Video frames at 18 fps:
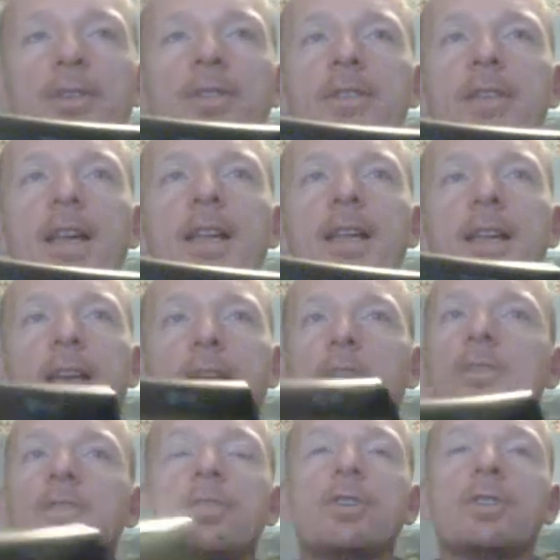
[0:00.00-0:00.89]
dedicated
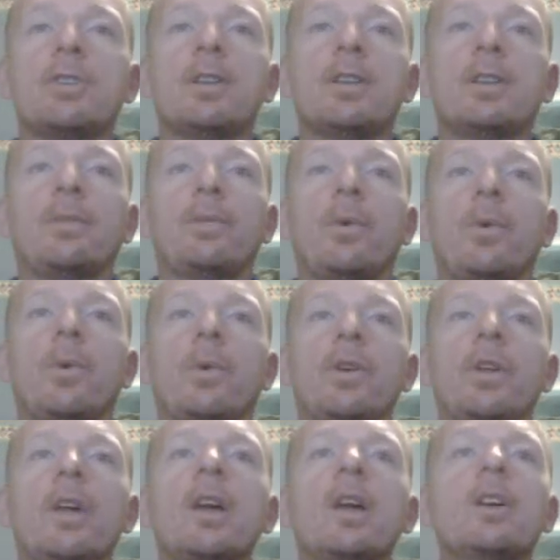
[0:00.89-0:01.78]
just to this phone.
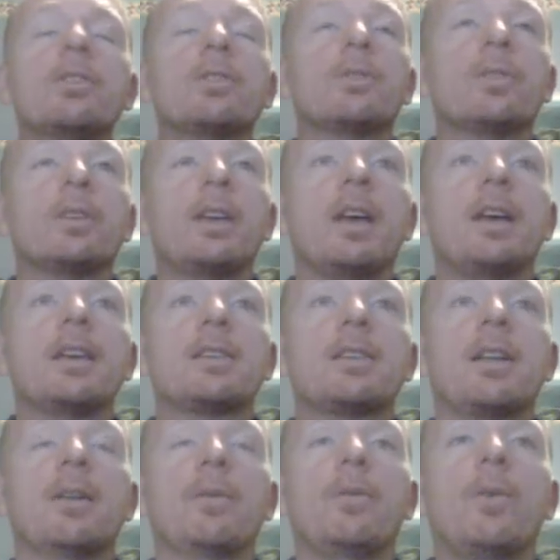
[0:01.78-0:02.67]
So get
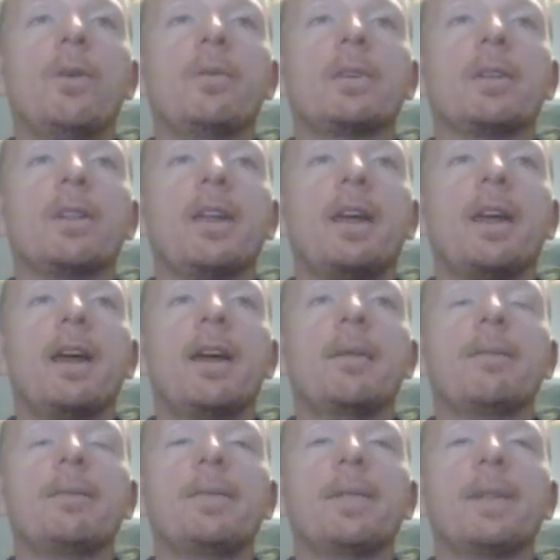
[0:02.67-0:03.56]
yourself over to there,
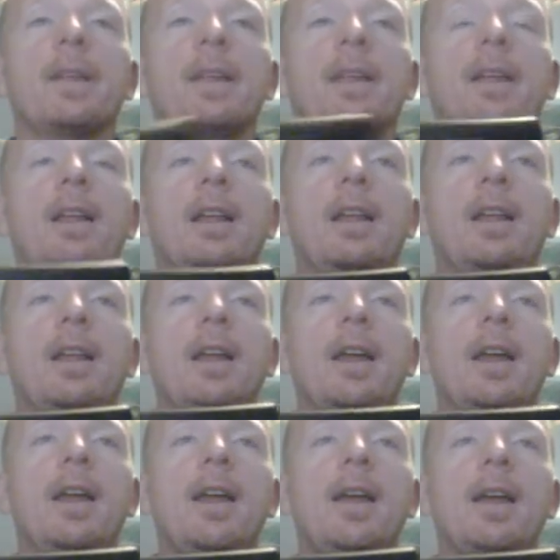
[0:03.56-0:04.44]

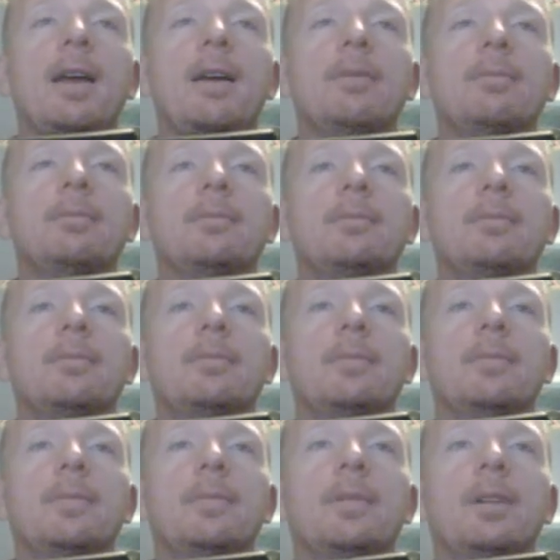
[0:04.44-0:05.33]
and
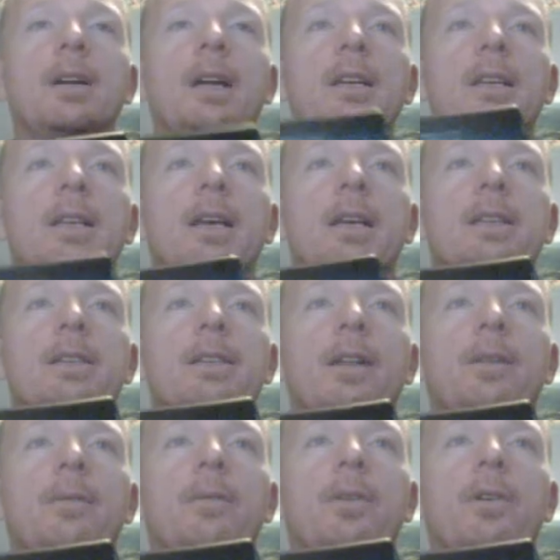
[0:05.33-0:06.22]
get
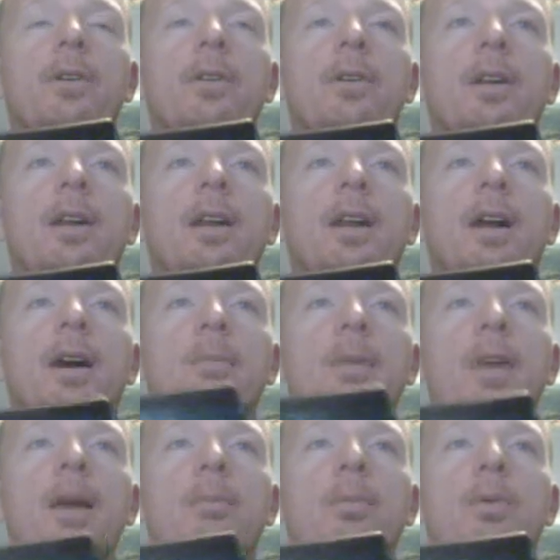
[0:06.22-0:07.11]
yourself on. I
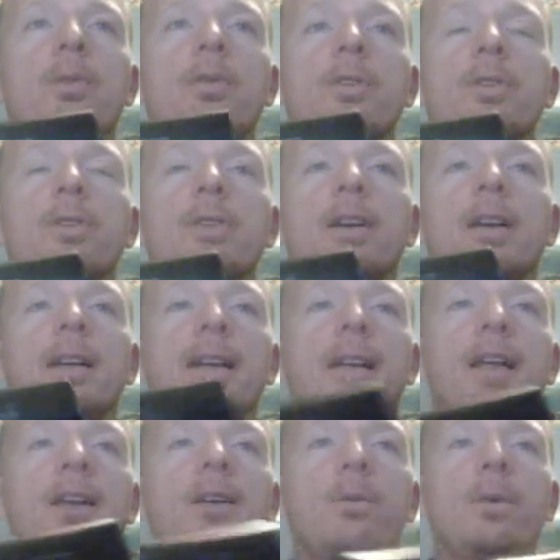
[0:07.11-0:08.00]
may post a
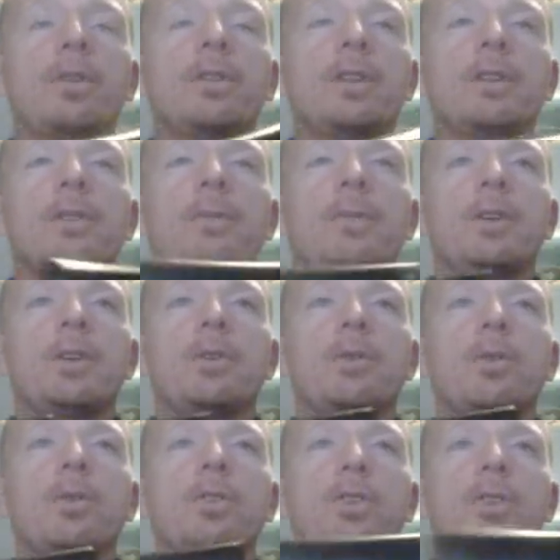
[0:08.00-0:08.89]
link with this
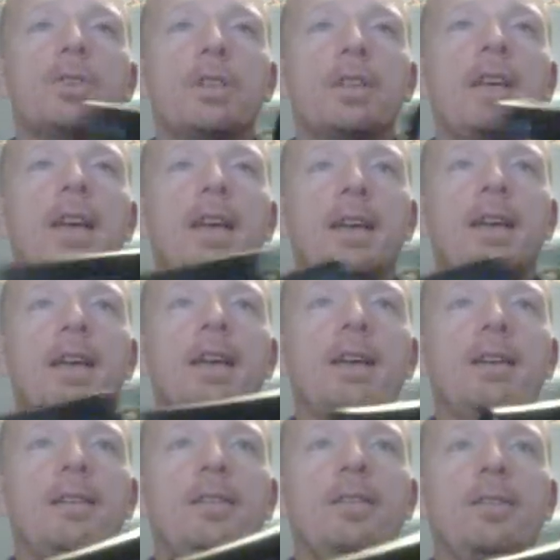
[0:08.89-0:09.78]
video just to get you
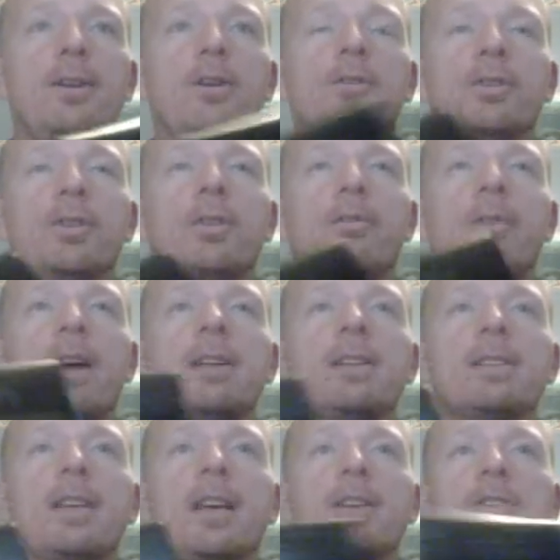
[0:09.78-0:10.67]
onto the right
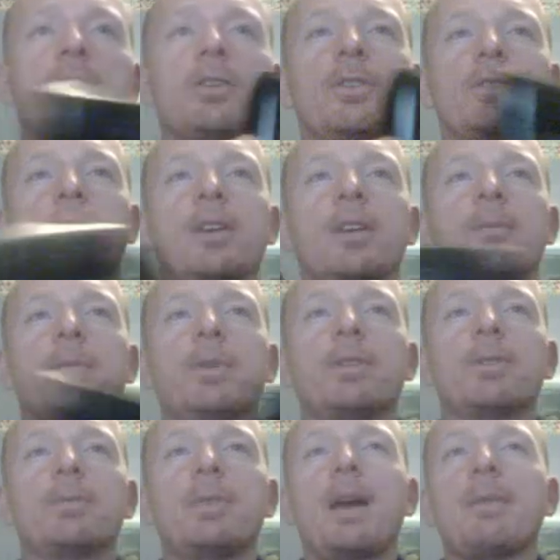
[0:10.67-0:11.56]
section, because it can be
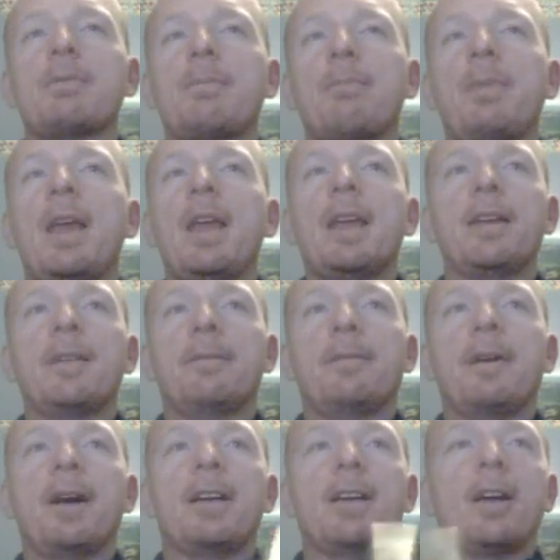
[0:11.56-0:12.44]
sometimes a pain to
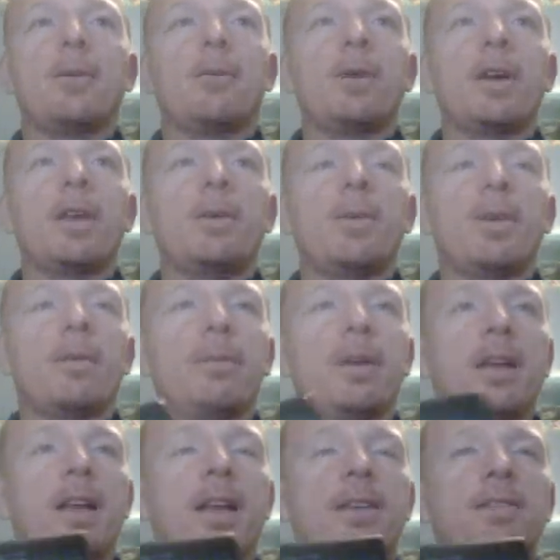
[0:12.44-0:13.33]
find out where you want to be
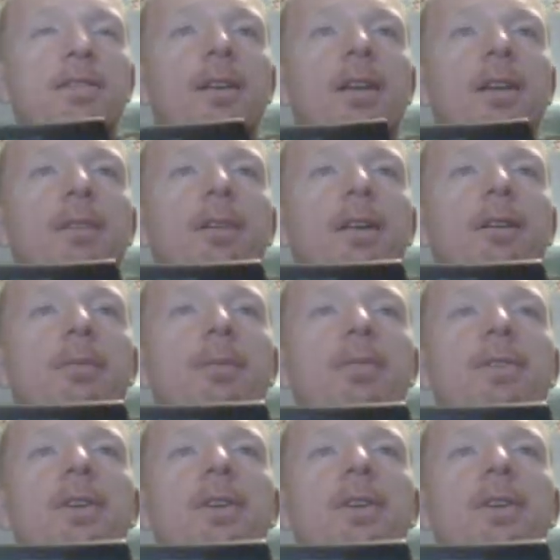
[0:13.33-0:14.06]
in XDA Developers,